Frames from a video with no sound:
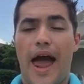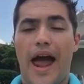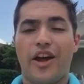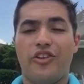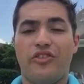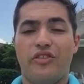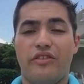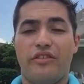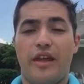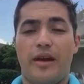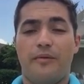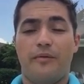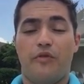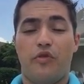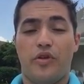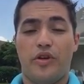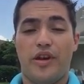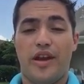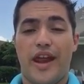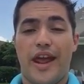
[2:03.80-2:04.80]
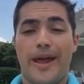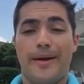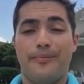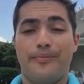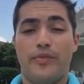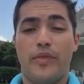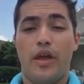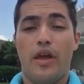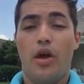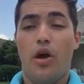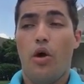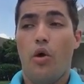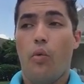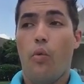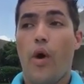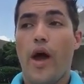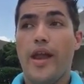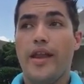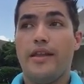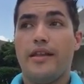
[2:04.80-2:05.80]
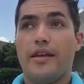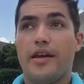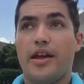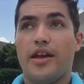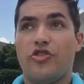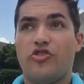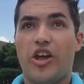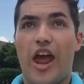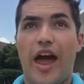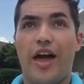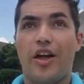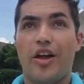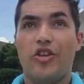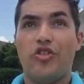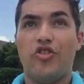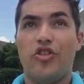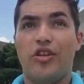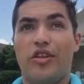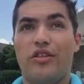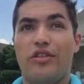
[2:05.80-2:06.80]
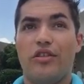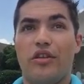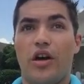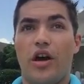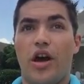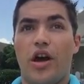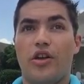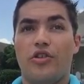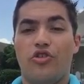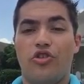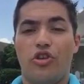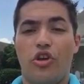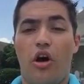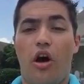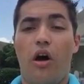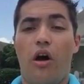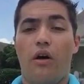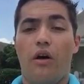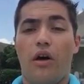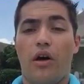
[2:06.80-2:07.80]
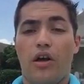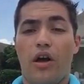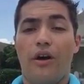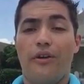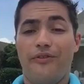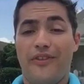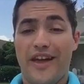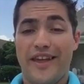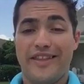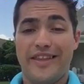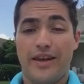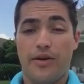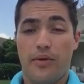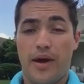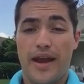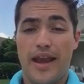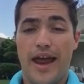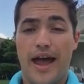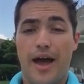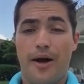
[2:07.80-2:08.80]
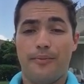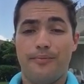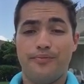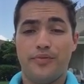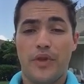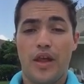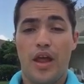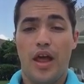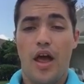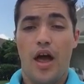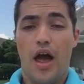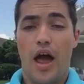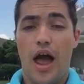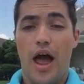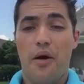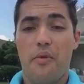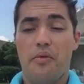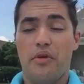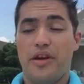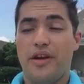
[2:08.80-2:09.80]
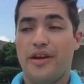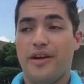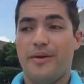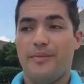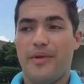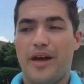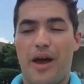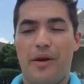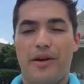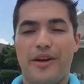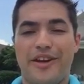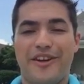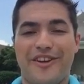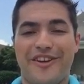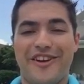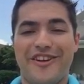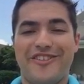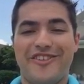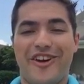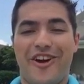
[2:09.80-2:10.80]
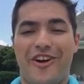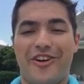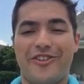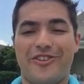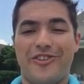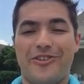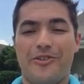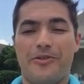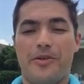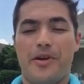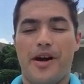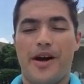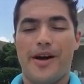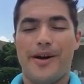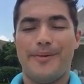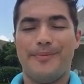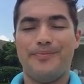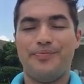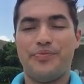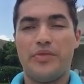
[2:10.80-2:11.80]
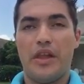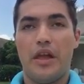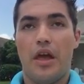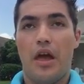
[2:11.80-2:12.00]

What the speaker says: action step for today. What challenges are y'all facing right now? I would encourage y'all to